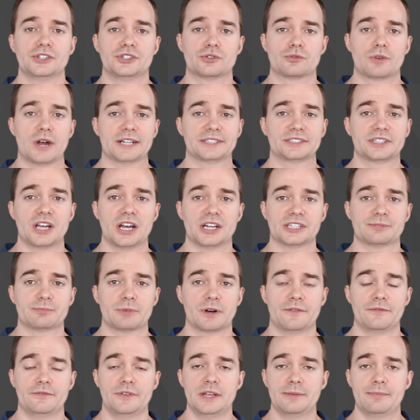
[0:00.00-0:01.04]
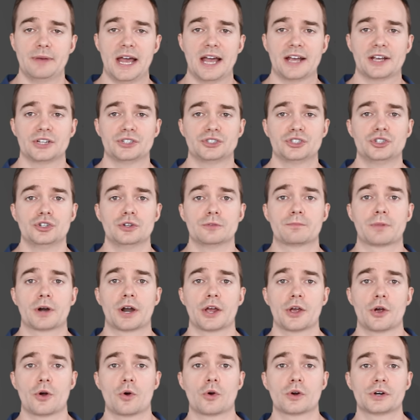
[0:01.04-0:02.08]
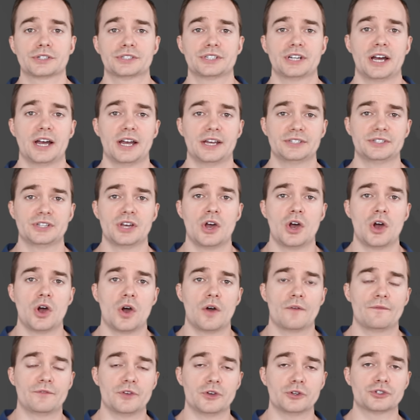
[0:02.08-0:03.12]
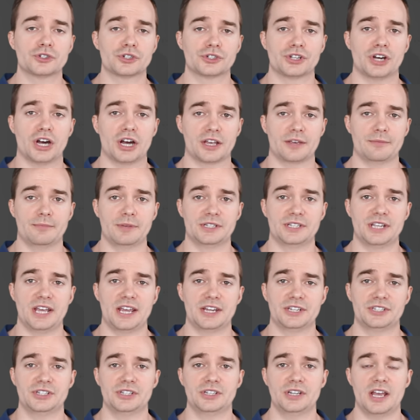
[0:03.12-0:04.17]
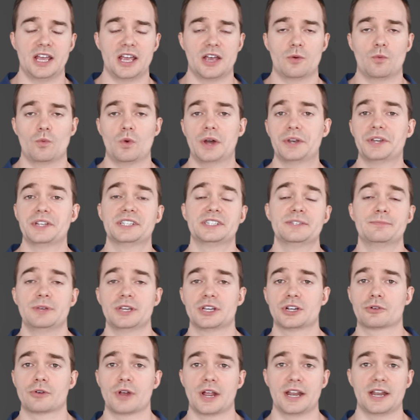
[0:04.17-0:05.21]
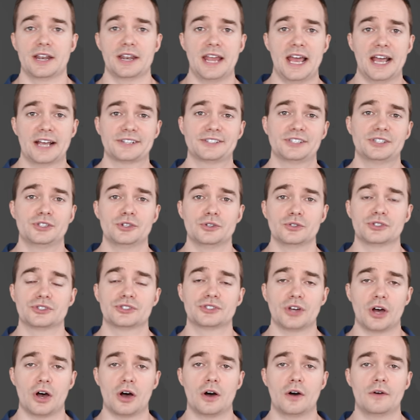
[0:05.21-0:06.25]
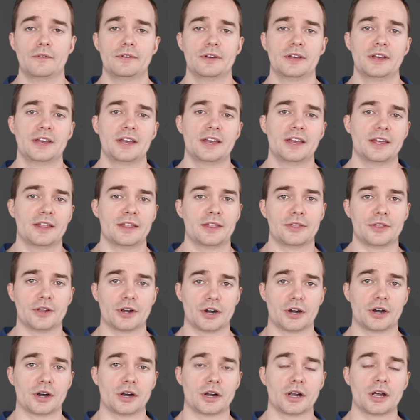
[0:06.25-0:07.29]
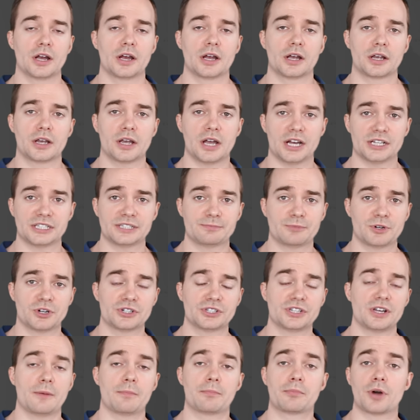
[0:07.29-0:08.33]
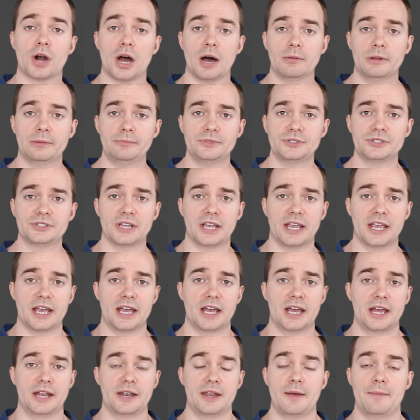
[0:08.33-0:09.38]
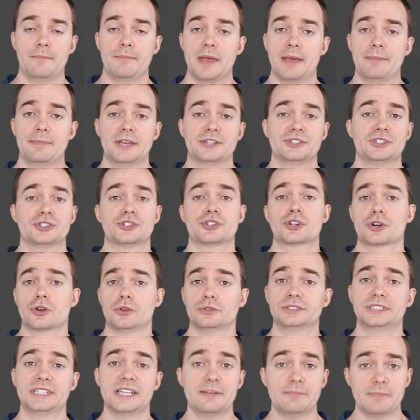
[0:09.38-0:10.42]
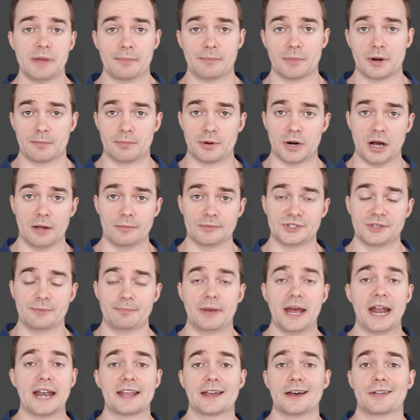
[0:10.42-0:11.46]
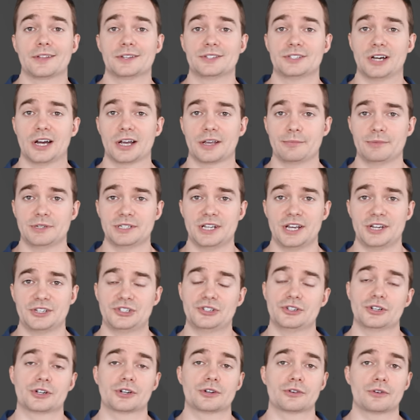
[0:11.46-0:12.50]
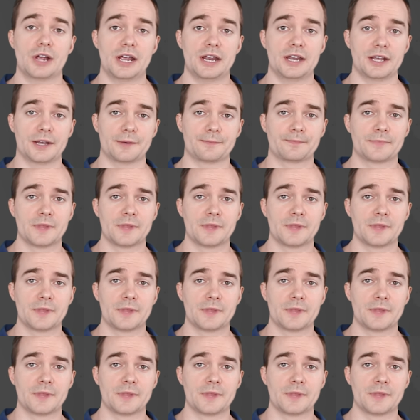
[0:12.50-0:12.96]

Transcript: direct customer feedback to prioritize future documentation and what needs to be created next to solve their customers' problems and maybe it's internal team member problems, depending on the documentation you're creating.